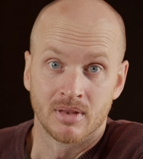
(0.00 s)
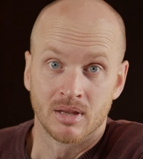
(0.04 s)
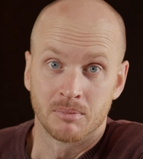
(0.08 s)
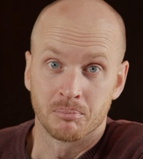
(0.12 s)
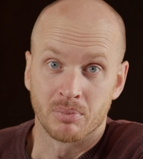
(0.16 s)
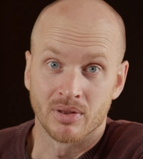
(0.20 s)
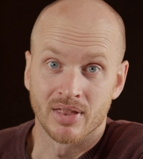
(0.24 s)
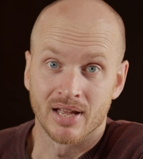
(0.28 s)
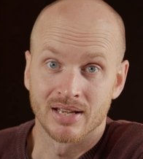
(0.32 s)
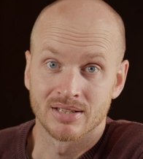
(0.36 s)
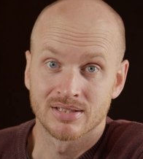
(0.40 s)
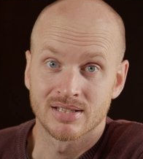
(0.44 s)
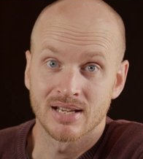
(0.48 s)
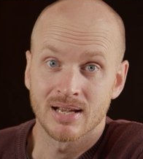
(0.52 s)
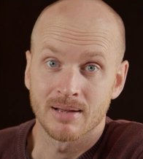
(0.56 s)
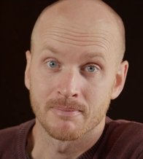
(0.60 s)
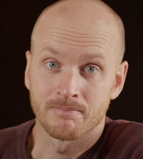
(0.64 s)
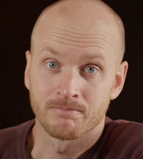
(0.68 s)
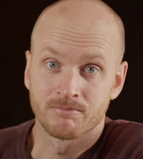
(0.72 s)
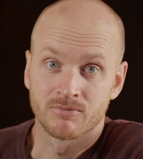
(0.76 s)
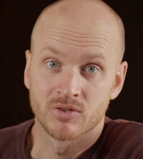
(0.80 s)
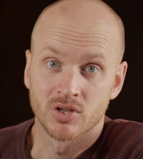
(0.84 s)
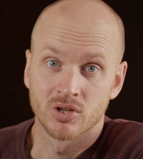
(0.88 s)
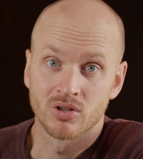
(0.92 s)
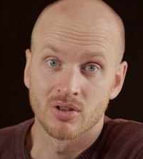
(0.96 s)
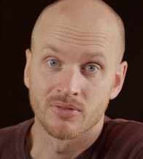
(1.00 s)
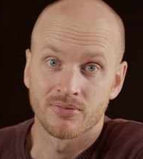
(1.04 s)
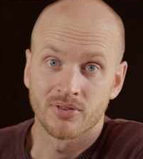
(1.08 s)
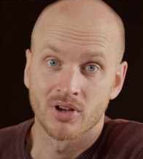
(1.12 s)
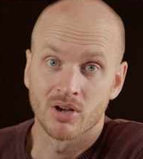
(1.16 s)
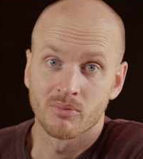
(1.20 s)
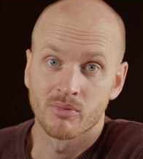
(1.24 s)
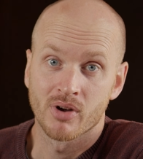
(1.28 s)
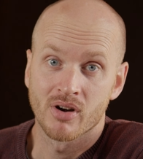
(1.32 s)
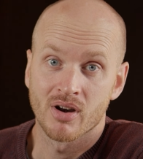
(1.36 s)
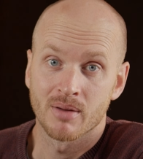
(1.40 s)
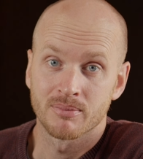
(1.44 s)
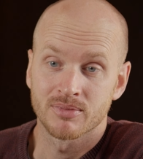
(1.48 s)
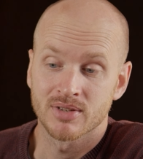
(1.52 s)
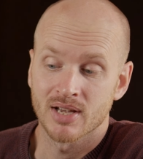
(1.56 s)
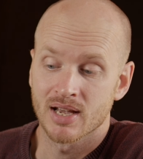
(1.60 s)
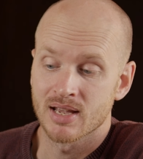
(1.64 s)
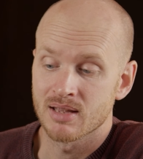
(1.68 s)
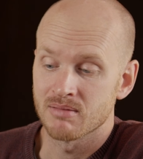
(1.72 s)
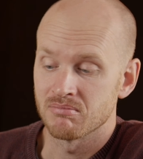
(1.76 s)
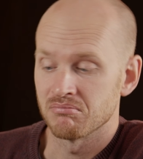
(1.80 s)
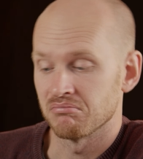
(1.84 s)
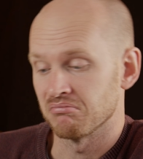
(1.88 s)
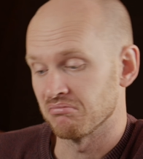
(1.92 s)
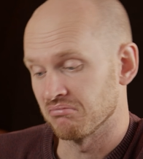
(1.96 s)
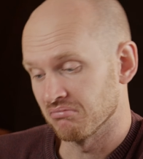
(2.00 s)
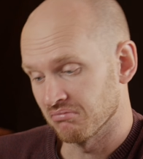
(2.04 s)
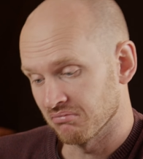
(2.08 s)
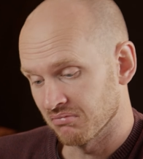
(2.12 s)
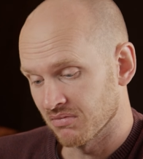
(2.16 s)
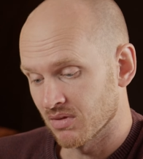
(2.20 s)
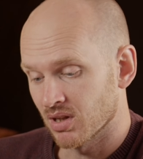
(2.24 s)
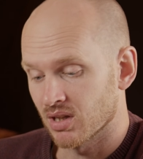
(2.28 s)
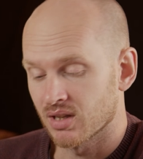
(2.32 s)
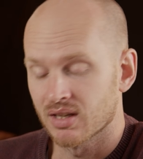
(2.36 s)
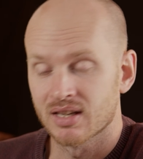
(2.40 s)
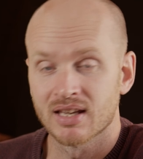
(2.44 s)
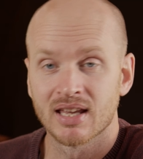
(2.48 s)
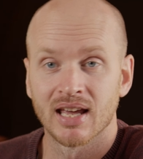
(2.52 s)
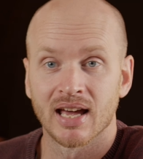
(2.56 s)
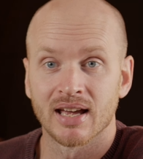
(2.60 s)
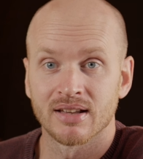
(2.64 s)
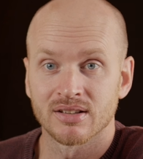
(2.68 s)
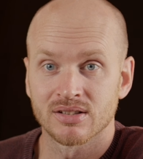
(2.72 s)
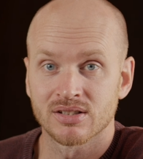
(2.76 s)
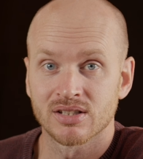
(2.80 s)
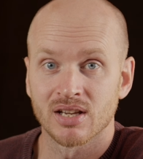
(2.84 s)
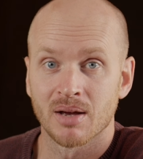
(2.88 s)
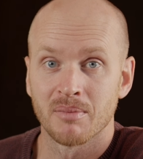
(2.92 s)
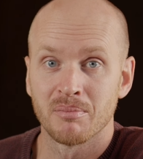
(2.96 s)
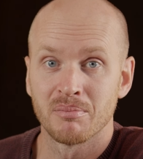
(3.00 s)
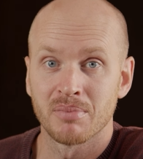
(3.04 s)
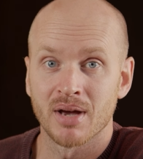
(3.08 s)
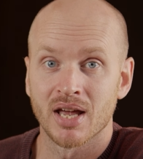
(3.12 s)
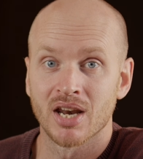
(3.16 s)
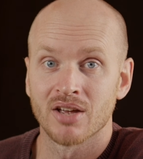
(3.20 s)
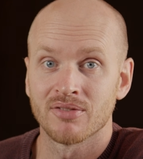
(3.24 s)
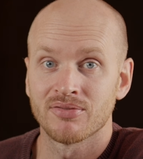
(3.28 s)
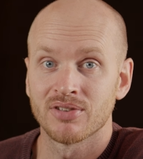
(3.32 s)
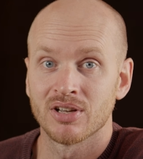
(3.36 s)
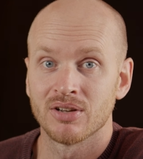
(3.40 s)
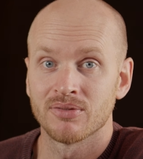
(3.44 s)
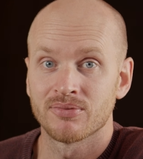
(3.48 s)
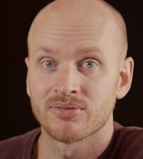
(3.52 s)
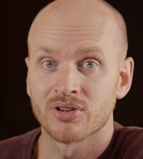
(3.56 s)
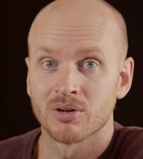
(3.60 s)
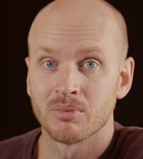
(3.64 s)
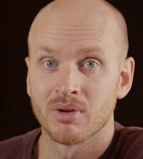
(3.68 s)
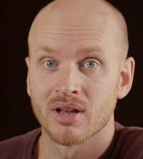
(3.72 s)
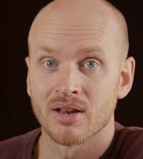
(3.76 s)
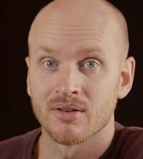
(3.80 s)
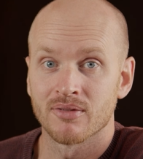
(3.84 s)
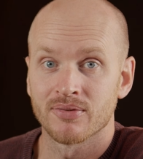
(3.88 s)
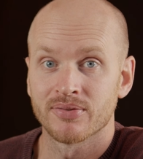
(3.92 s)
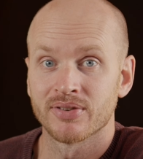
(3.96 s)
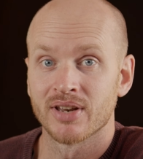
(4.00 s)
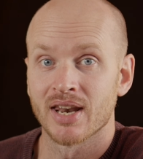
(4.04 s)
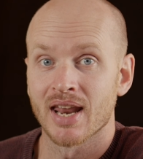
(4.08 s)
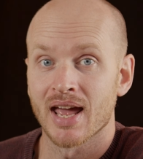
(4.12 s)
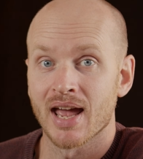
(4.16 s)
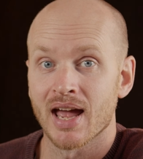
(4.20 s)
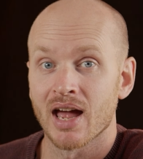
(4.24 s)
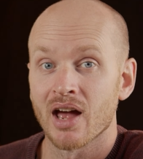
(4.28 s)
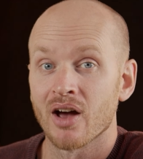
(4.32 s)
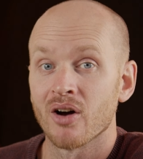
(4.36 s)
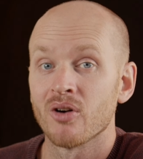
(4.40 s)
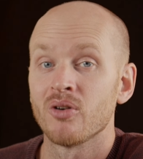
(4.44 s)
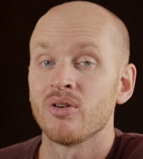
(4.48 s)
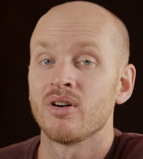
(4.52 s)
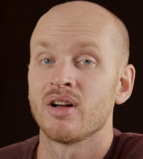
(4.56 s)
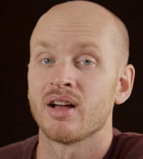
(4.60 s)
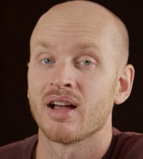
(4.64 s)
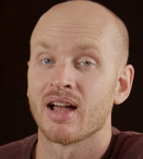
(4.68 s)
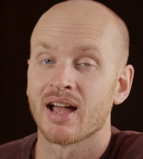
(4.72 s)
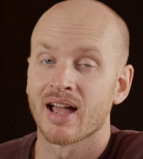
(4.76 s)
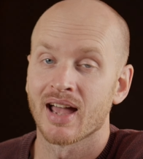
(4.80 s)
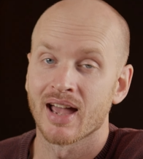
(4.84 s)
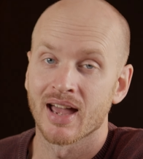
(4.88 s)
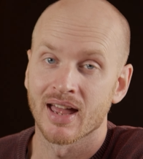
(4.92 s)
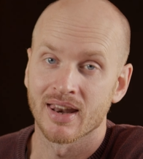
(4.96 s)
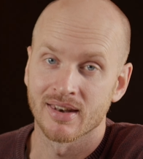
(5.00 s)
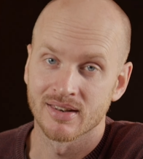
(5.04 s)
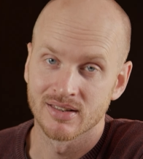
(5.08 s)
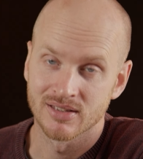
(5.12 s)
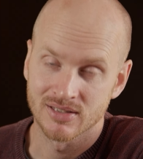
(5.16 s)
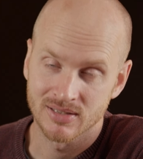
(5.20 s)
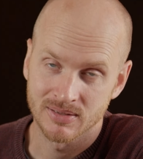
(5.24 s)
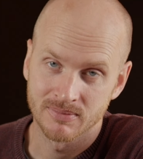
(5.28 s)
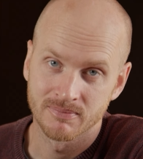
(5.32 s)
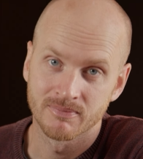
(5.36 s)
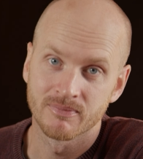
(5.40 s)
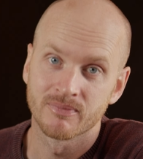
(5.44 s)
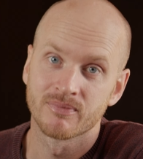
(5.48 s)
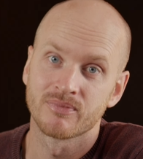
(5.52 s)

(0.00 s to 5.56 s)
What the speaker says: But that's it. Do the firmware update, get some benefit from it for now, and